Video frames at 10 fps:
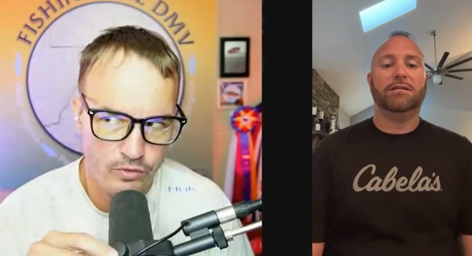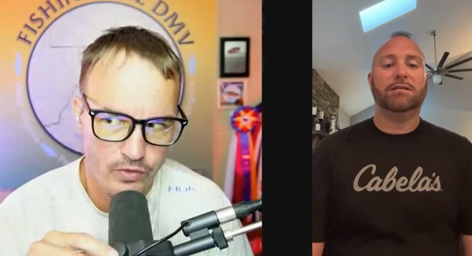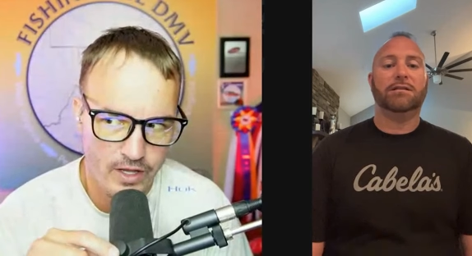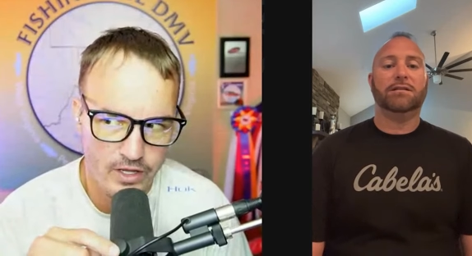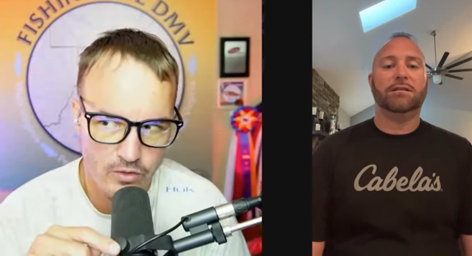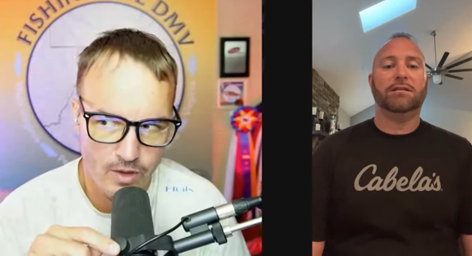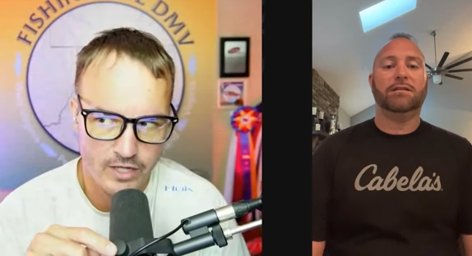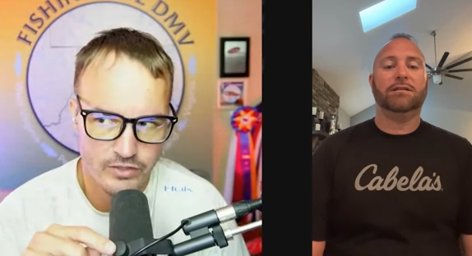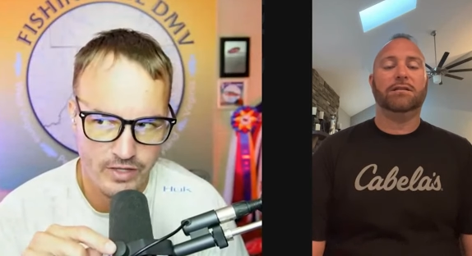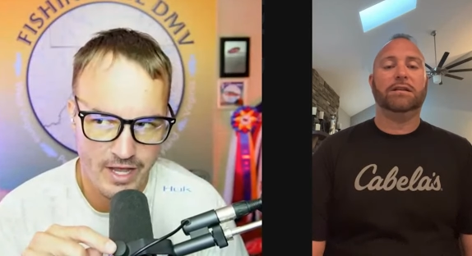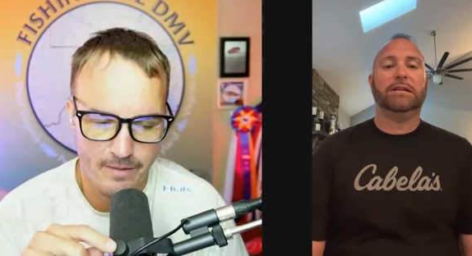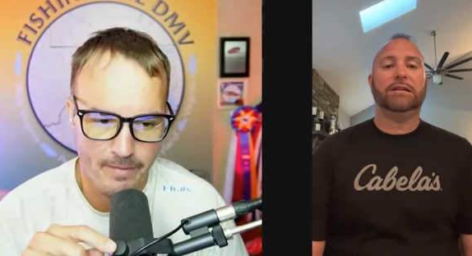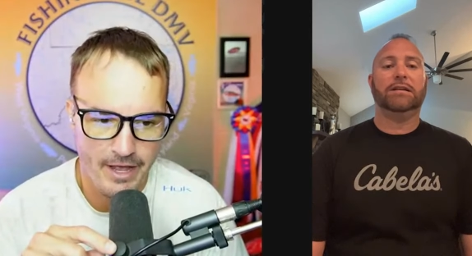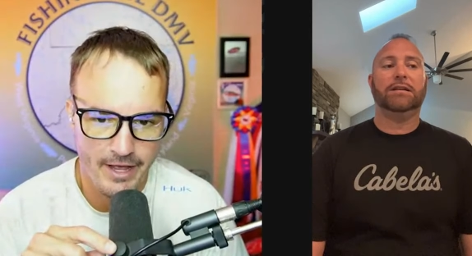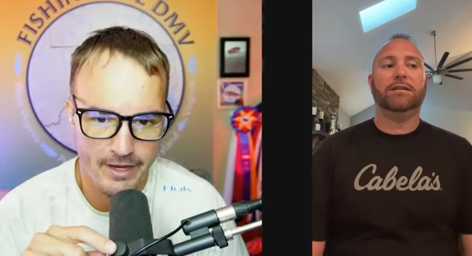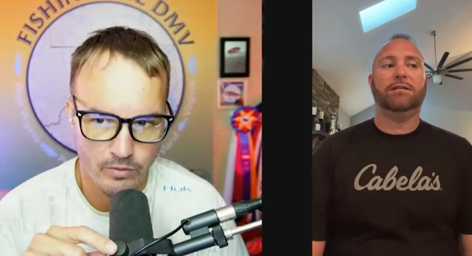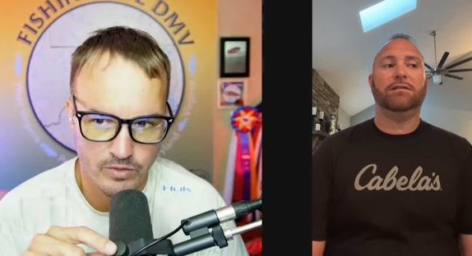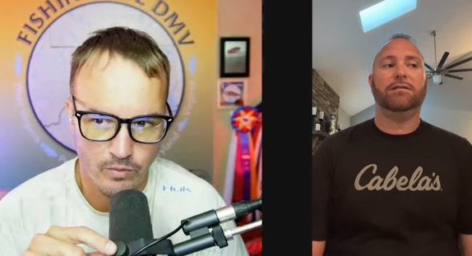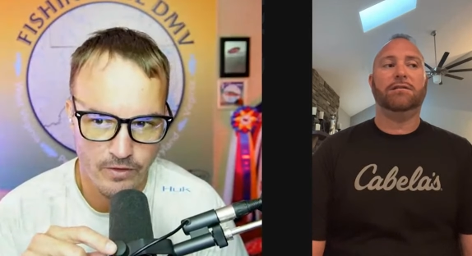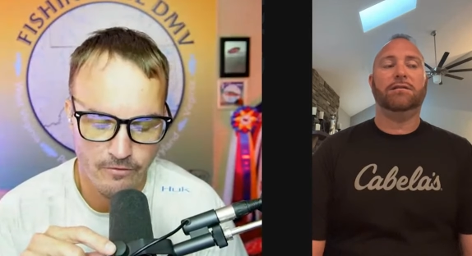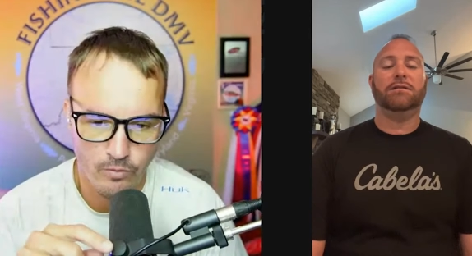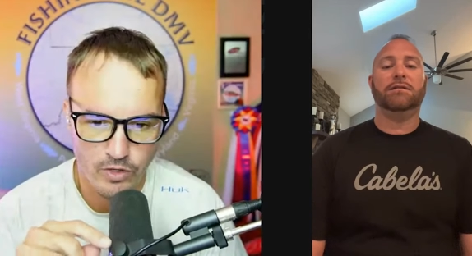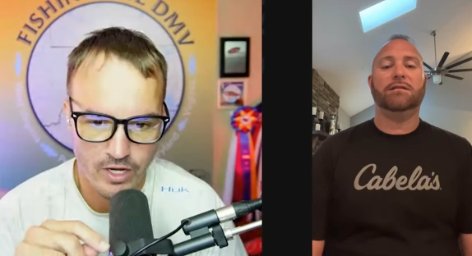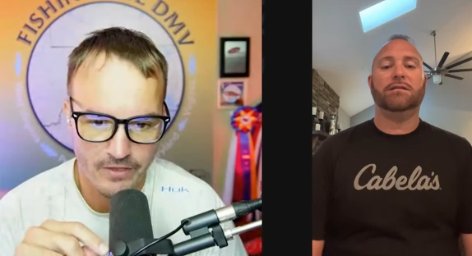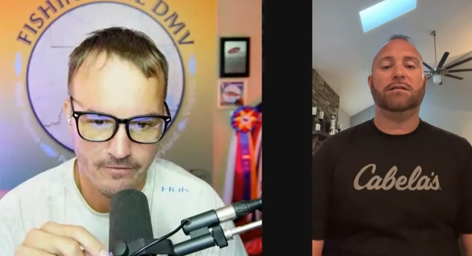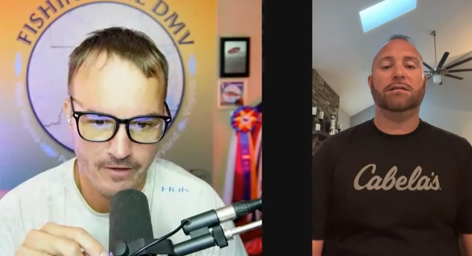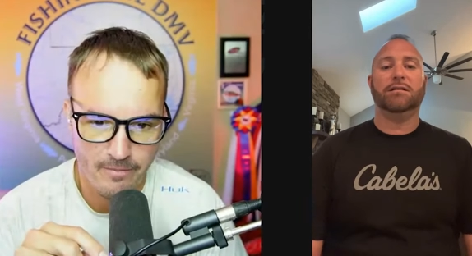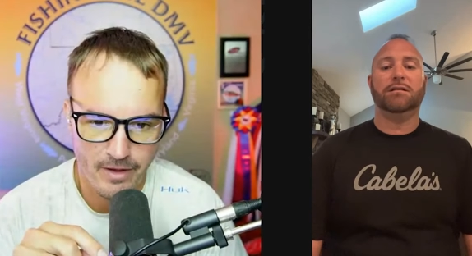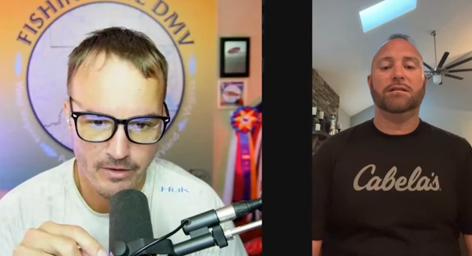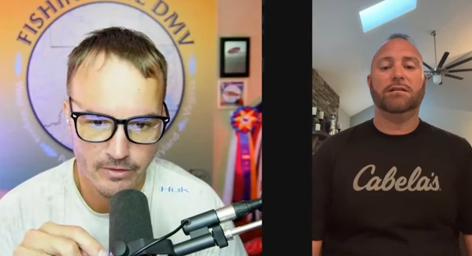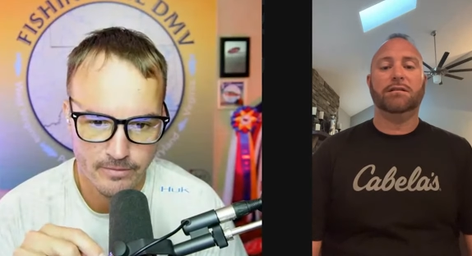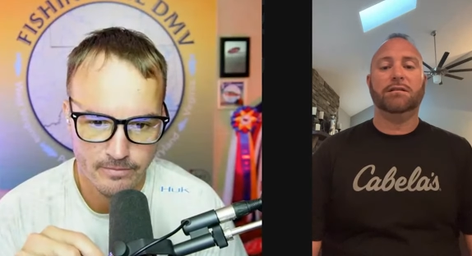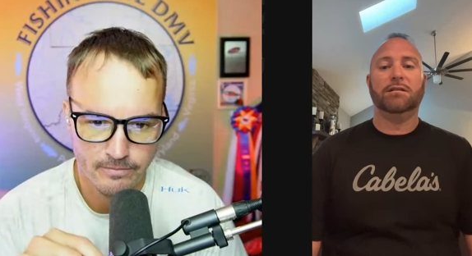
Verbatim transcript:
Speaker 1: think you actually had a bag? Was it when the when you got the five-pounder?